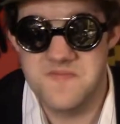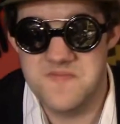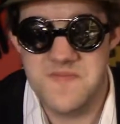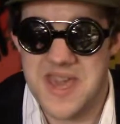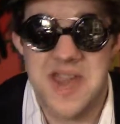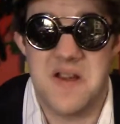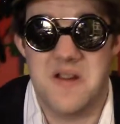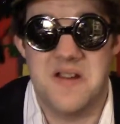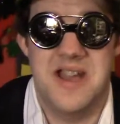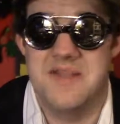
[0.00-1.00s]
here.
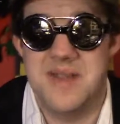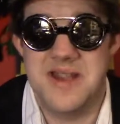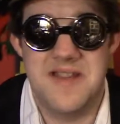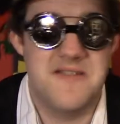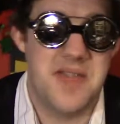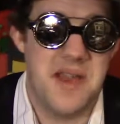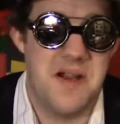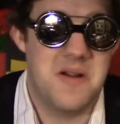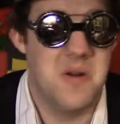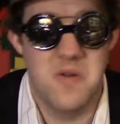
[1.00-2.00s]
They
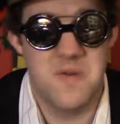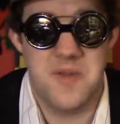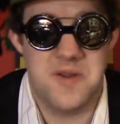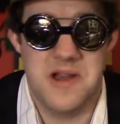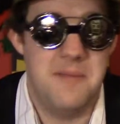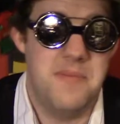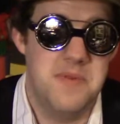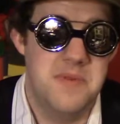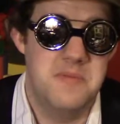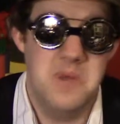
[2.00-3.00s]
are over the top
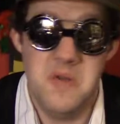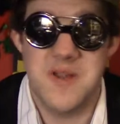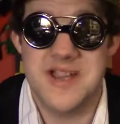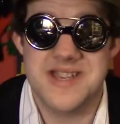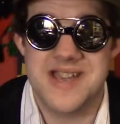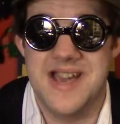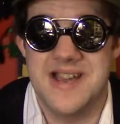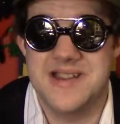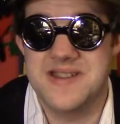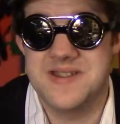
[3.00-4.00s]
movies,
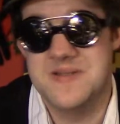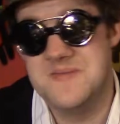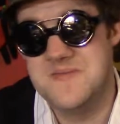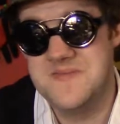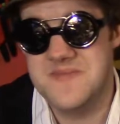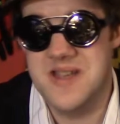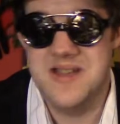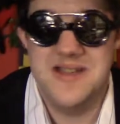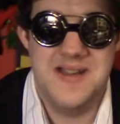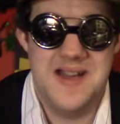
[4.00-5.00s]
and
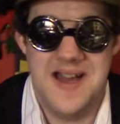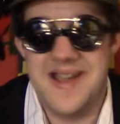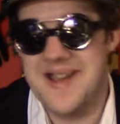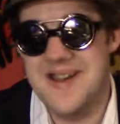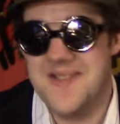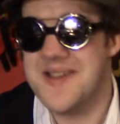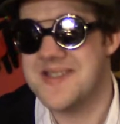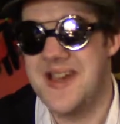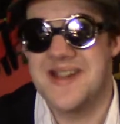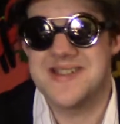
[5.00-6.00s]
I kind of like
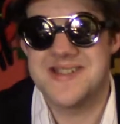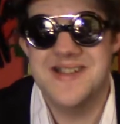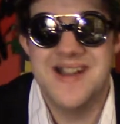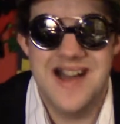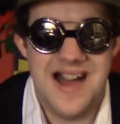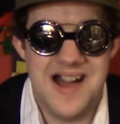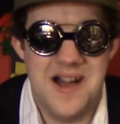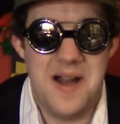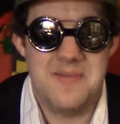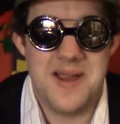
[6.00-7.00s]
that.
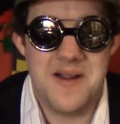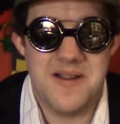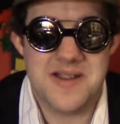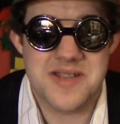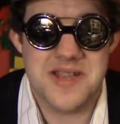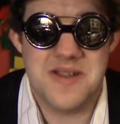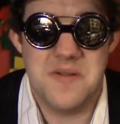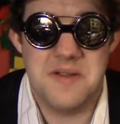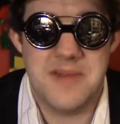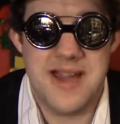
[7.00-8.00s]
Honestly,
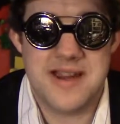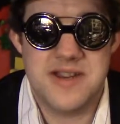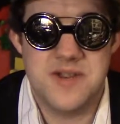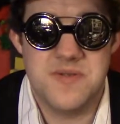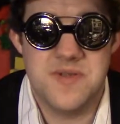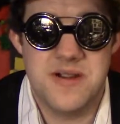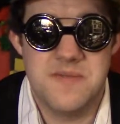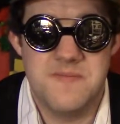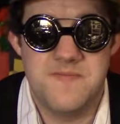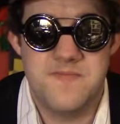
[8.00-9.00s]
going back
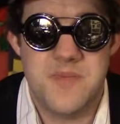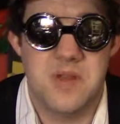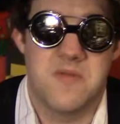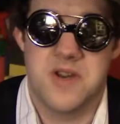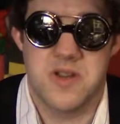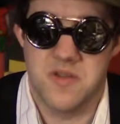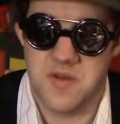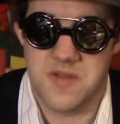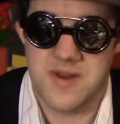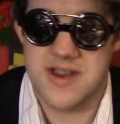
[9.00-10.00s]
to the original
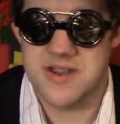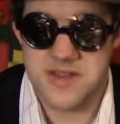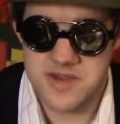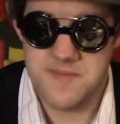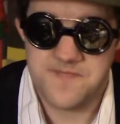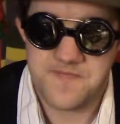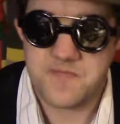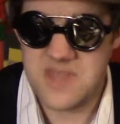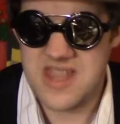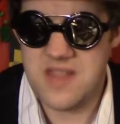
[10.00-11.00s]
Lord of the Rings,
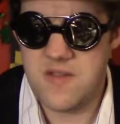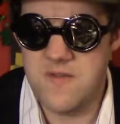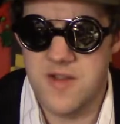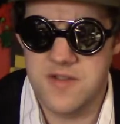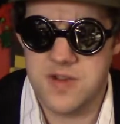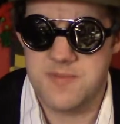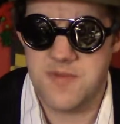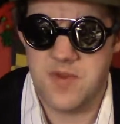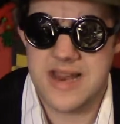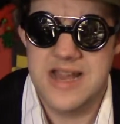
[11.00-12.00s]
Fellowship
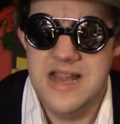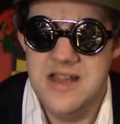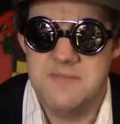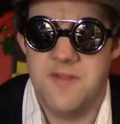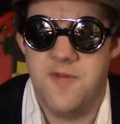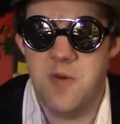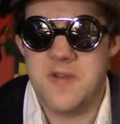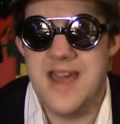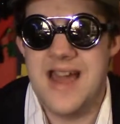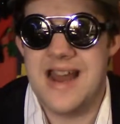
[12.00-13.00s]
of the Ring, before
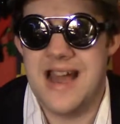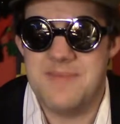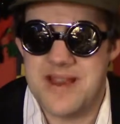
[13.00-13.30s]
that, I